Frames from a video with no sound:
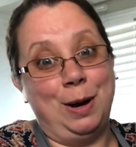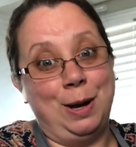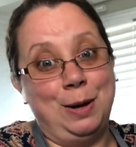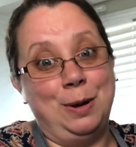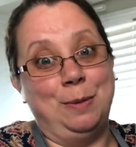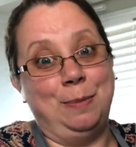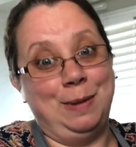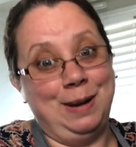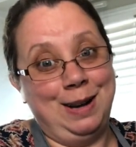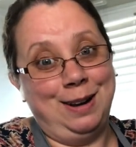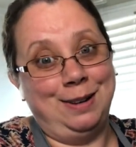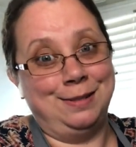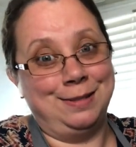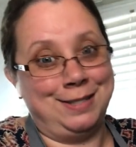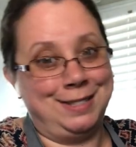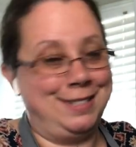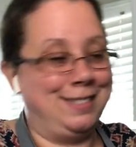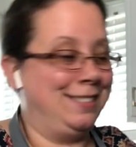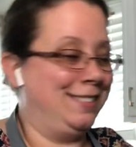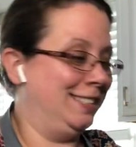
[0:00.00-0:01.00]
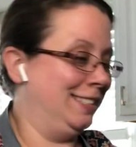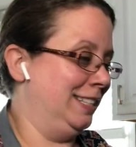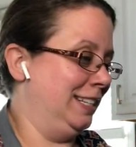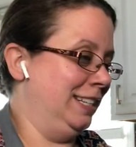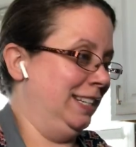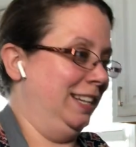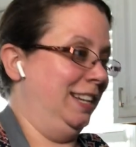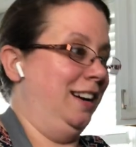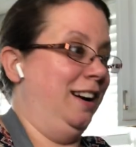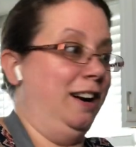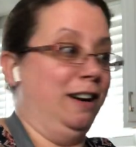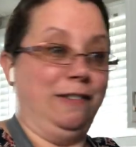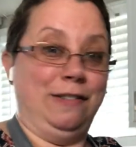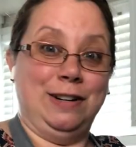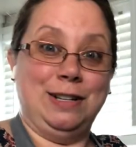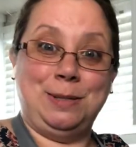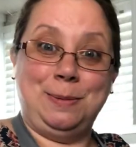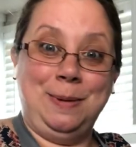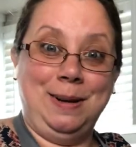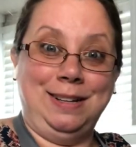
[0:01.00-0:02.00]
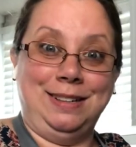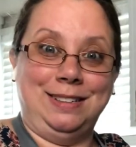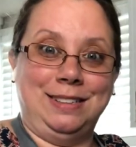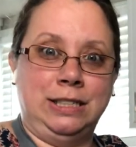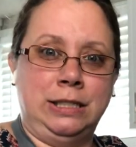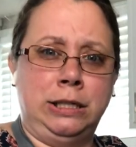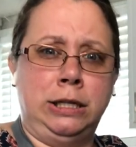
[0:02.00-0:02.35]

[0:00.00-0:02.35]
an open house. Our first one.